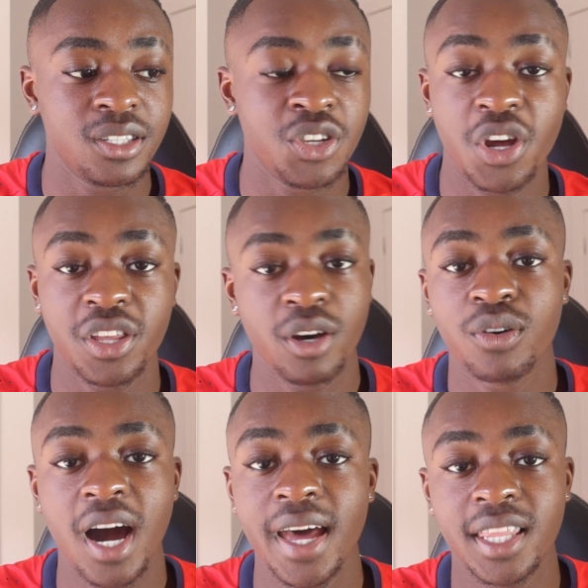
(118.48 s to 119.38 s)
You know, they
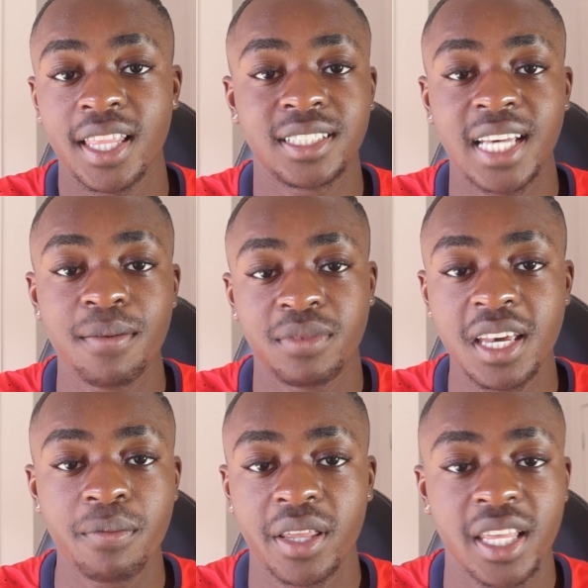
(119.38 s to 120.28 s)
were kind of the same
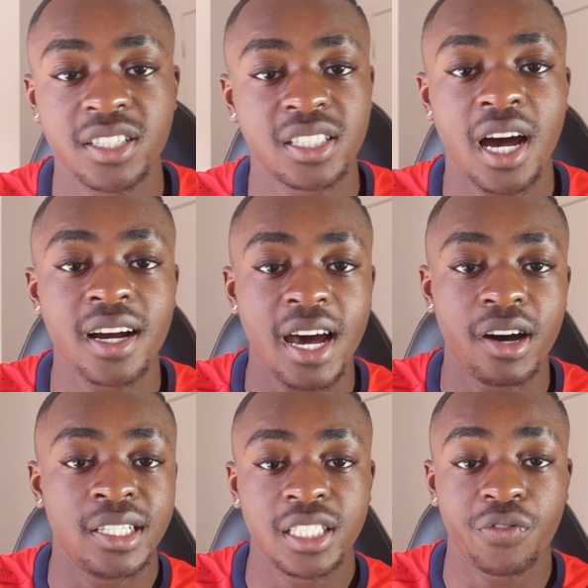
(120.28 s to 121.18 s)
thing, but they just hung
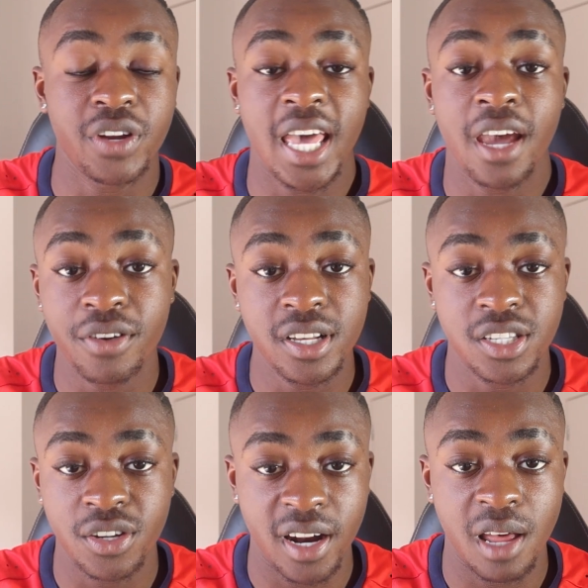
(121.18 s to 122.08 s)
out in different
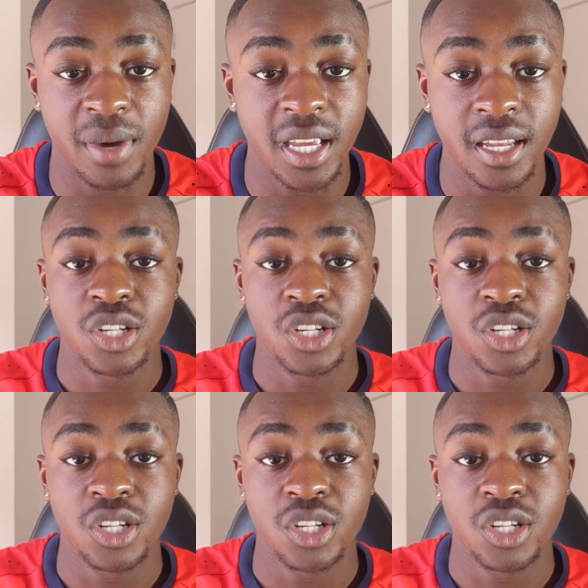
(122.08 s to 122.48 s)
areas, you know what I mean?